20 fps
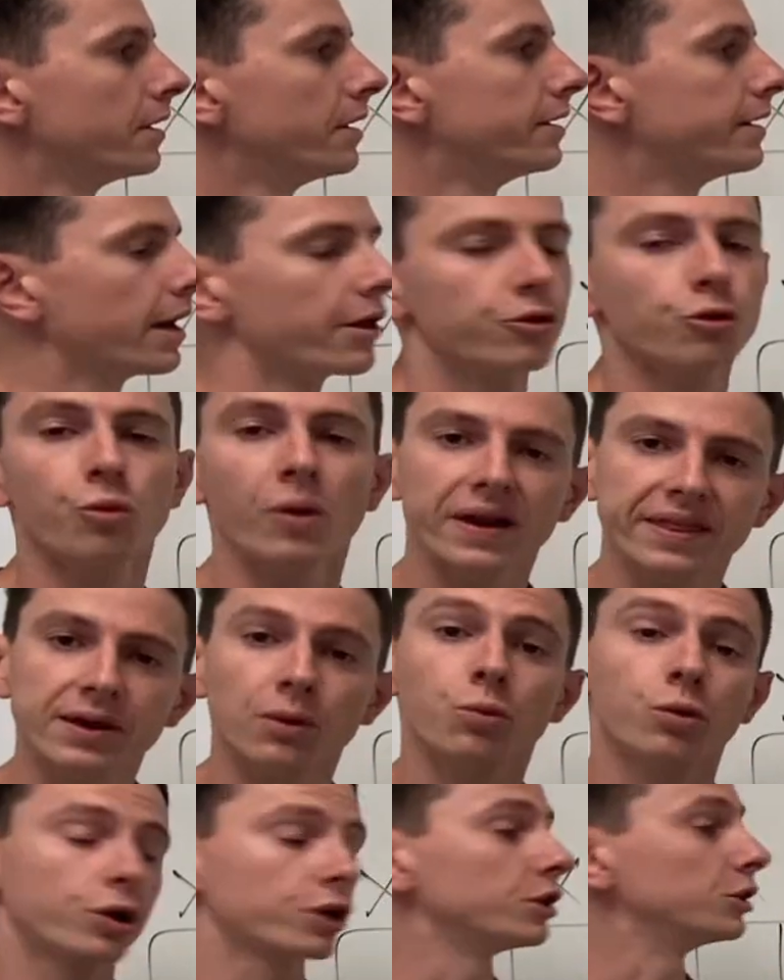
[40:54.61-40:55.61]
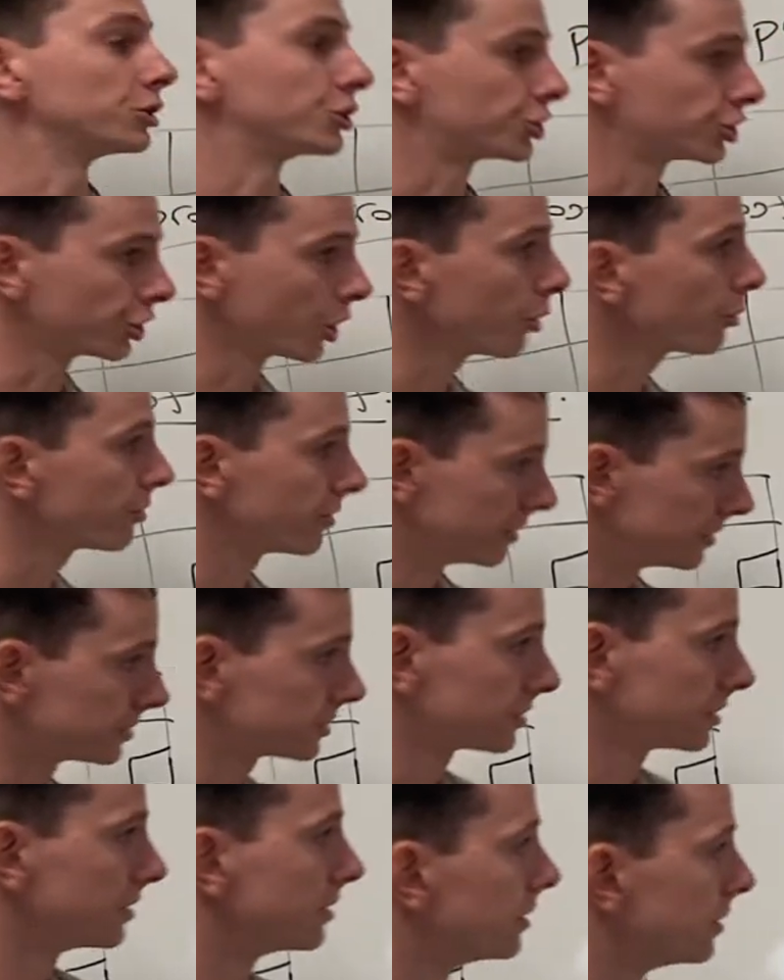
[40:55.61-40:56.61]
Now, the way that we're going to show
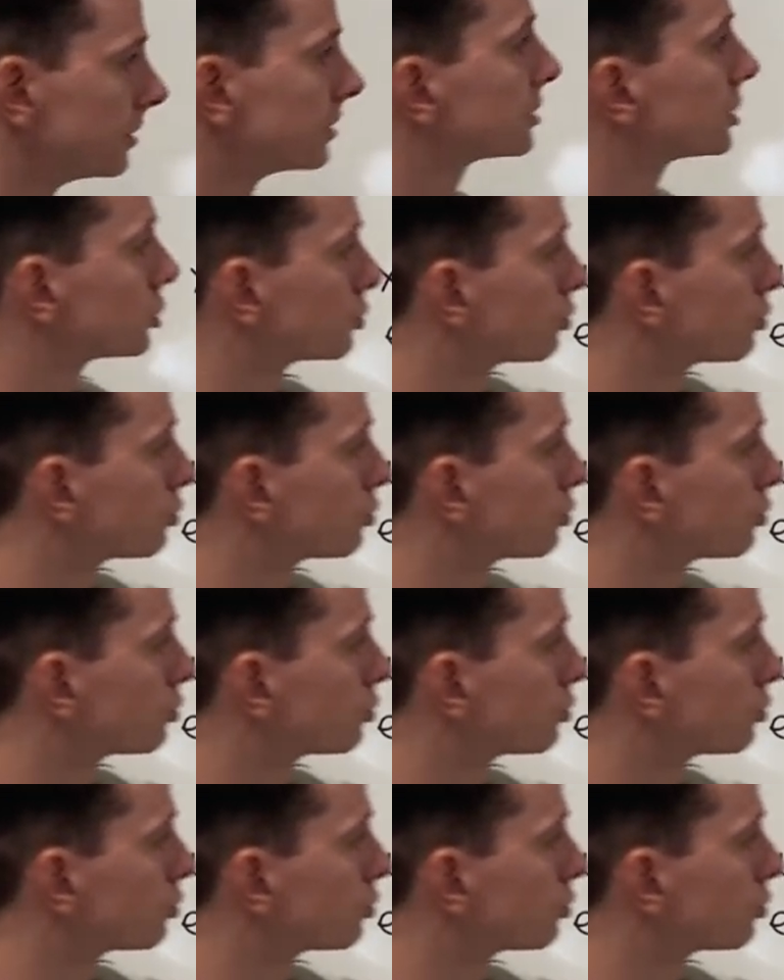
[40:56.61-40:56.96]
this, and this